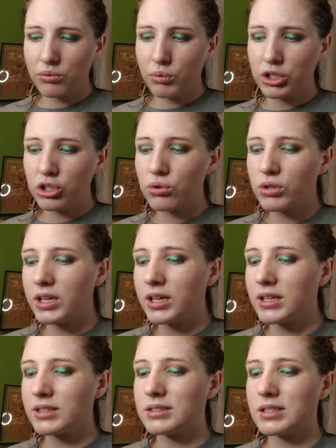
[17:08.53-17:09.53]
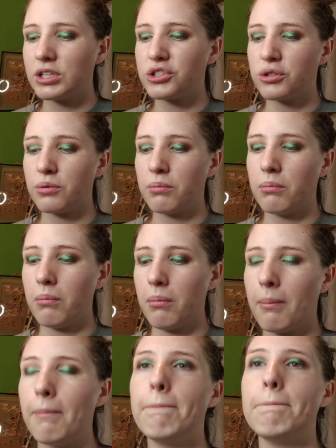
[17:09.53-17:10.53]
when you can get such
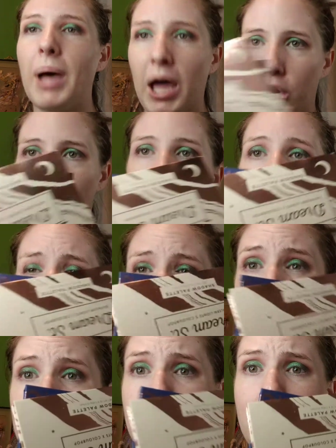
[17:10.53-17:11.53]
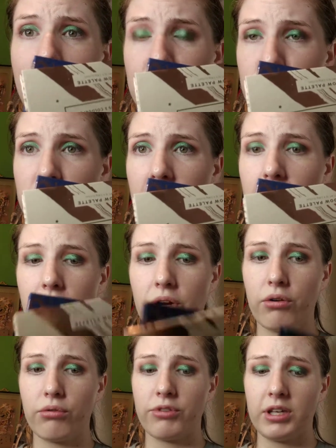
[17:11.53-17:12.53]
better quality
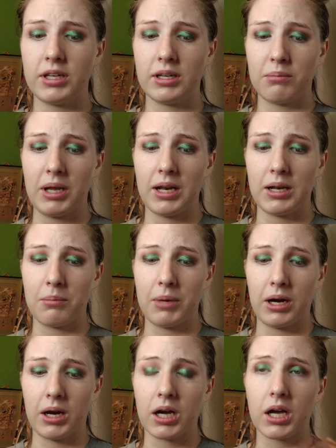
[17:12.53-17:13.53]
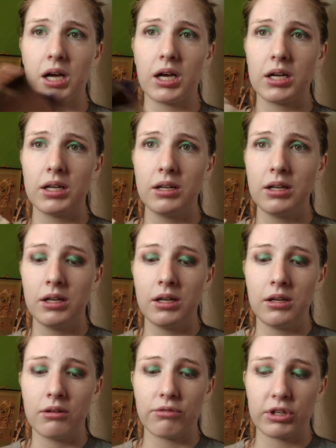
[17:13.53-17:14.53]
eyeshadow, vegan, made in America,
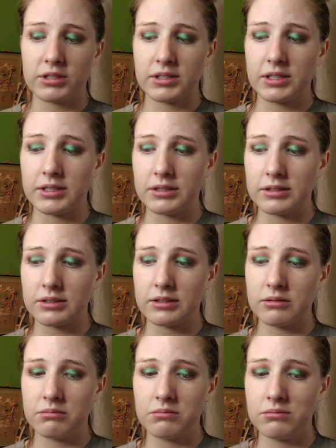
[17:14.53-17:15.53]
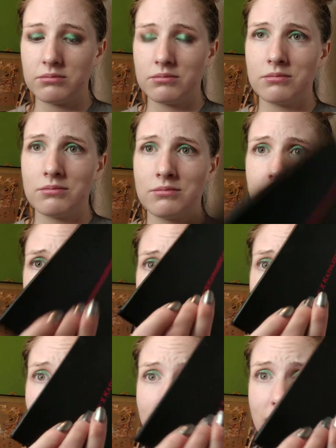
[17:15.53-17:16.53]
versus
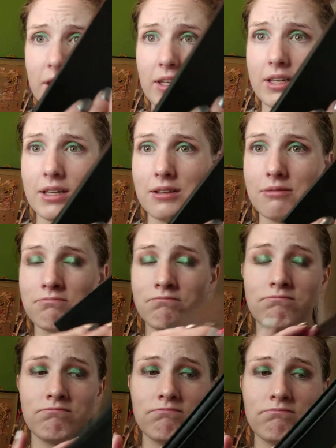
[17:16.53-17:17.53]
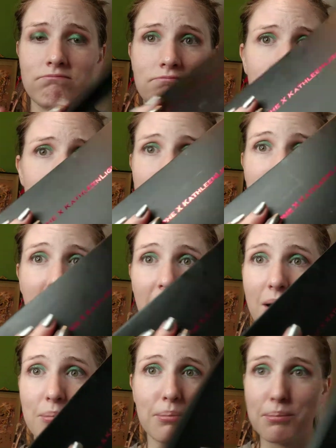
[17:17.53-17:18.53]
not vegan,
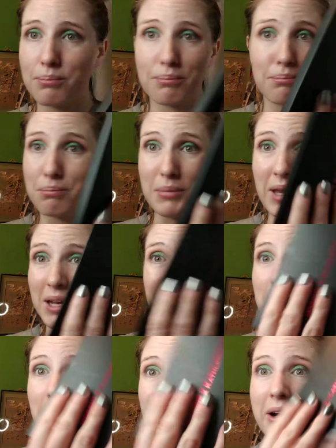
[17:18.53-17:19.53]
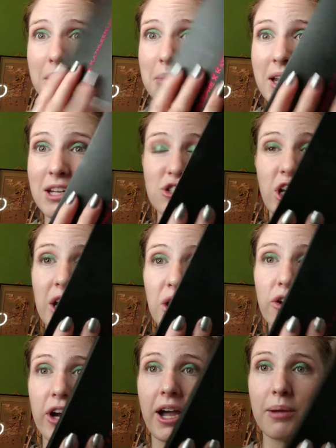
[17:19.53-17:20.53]
not made in America, made in
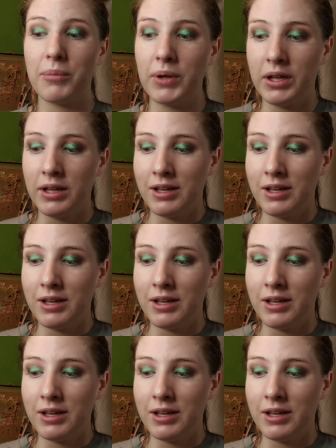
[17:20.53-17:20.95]
China crap,